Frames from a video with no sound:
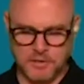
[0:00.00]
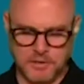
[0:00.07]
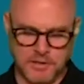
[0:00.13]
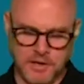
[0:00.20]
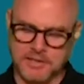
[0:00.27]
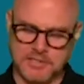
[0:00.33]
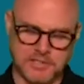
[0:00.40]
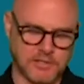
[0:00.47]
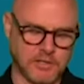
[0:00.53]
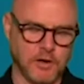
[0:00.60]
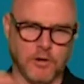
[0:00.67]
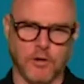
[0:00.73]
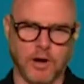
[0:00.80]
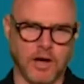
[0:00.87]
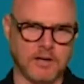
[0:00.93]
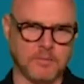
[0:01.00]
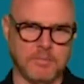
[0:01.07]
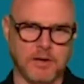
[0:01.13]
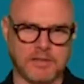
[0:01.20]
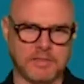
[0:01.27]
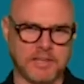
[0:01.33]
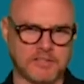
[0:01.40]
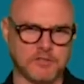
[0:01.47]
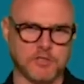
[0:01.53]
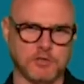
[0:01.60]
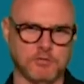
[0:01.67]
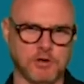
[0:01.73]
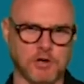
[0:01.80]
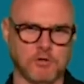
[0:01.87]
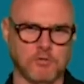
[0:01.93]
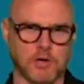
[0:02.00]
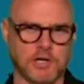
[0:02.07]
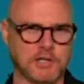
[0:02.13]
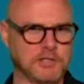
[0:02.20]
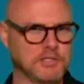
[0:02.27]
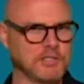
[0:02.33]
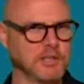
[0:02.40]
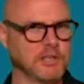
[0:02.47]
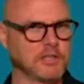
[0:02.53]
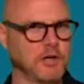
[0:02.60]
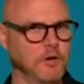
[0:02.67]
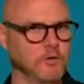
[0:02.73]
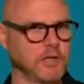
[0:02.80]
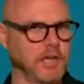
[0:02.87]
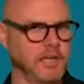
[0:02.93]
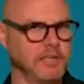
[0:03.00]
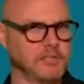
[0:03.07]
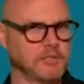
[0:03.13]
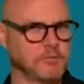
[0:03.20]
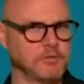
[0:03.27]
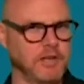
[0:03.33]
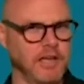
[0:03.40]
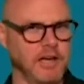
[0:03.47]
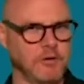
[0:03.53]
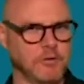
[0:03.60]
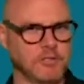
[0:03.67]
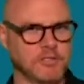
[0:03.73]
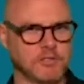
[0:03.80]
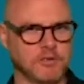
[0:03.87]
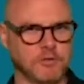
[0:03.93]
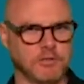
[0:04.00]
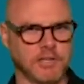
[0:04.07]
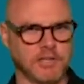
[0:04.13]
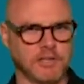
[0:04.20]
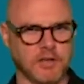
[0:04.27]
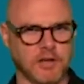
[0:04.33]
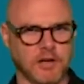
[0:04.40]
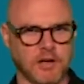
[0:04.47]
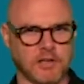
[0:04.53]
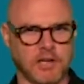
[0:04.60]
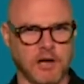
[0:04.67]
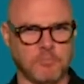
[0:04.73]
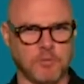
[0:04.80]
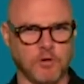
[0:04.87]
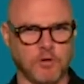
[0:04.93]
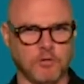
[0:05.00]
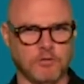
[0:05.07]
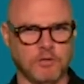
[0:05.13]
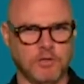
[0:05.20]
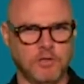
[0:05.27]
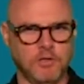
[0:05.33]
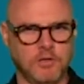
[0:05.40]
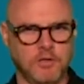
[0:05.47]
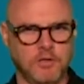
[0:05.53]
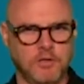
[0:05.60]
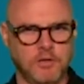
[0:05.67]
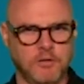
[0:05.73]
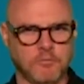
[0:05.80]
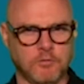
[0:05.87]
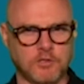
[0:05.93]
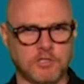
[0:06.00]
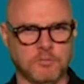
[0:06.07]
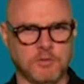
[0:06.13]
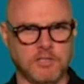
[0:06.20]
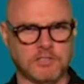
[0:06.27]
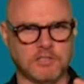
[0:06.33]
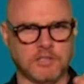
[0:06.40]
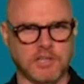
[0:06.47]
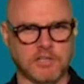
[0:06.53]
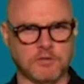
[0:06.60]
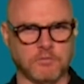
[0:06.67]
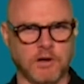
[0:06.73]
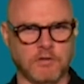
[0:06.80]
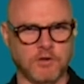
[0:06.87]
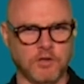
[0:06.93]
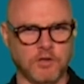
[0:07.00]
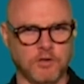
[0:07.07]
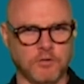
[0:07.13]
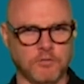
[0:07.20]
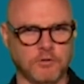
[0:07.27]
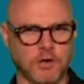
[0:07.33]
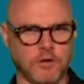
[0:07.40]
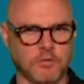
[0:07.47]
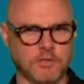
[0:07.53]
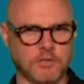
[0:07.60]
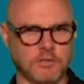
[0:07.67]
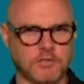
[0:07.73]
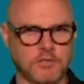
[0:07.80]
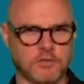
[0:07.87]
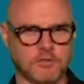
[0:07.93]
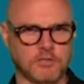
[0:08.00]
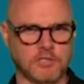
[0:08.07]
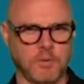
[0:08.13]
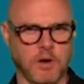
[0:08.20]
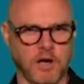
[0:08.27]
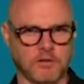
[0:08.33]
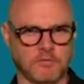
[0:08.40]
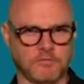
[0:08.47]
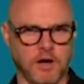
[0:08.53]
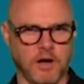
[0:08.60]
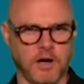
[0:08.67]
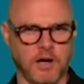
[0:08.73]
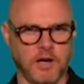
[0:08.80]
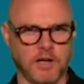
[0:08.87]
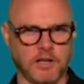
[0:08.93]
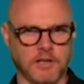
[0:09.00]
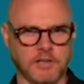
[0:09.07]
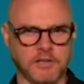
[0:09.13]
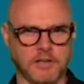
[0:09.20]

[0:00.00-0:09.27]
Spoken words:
I can go on about that Duo where it's like, okay, so now you can get a couple, which means less revenue going to Spotify,